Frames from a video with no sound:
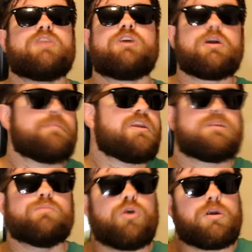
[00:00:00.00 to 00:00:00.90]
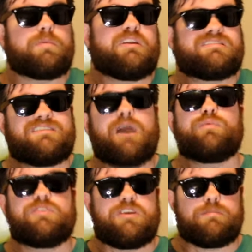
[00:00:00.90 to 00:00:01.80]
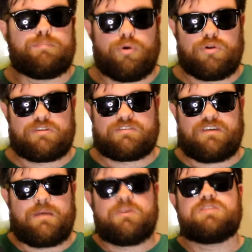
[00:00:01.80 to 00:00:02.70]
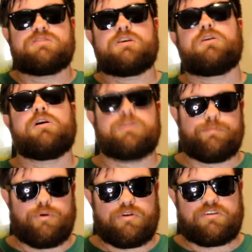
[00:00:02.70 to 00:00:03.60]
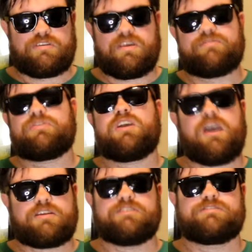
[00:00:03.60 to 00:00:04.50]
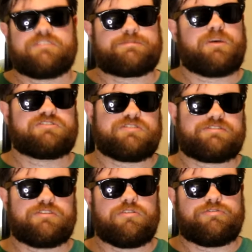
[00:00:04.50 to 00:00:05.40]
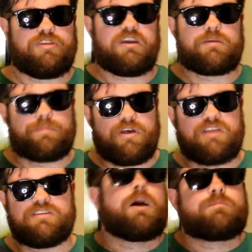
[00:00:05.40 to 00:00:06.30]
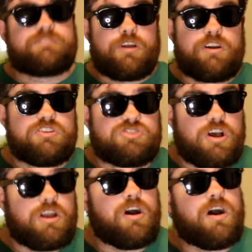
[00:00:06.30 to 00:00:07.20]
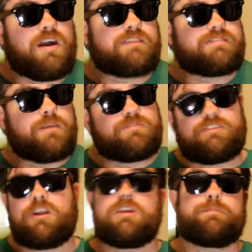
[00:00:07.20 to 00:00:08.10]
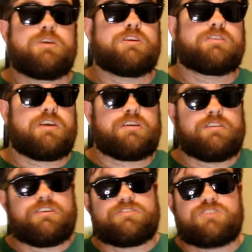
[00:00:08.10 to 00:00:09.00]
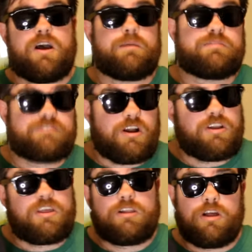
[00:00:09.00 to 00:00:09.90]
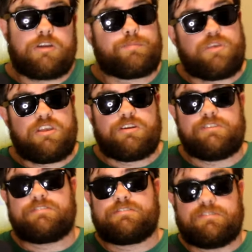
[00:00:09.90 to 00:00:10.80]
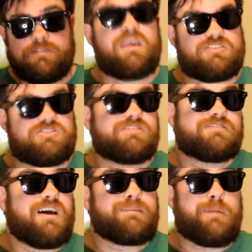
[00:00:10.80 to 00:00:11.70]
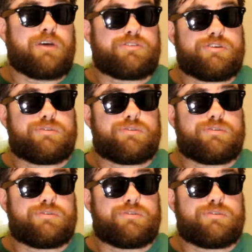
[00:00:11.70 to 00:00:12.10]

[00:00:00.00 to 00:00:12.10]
And there are many more, but it's not really important. I mean, they're all important. Every actor is a special snowflake, but I'm sorry John Hawkes, I'm sorry Peter Dinklage, I'm sorry Clark Peters. It's just not about